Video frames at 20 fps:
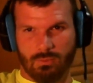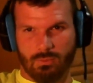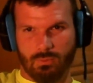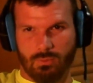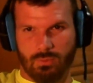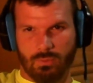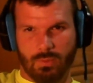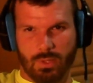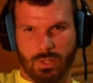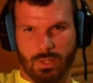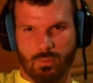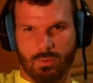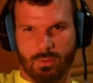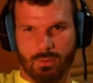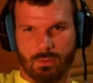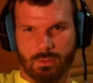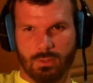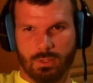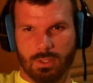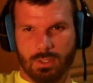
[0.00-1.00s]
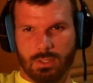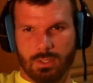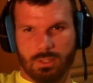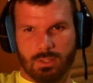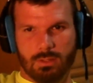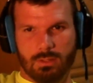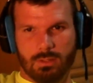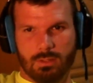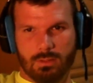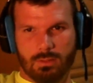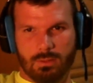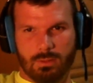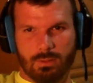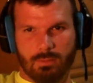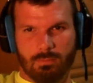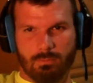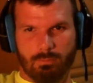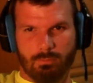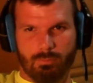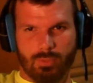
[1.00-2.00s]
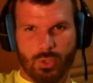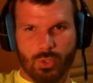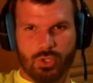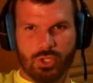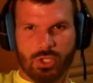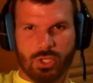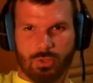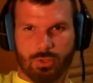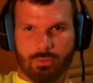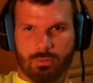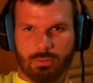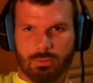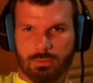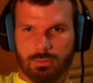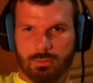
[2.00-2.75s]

we will boot you.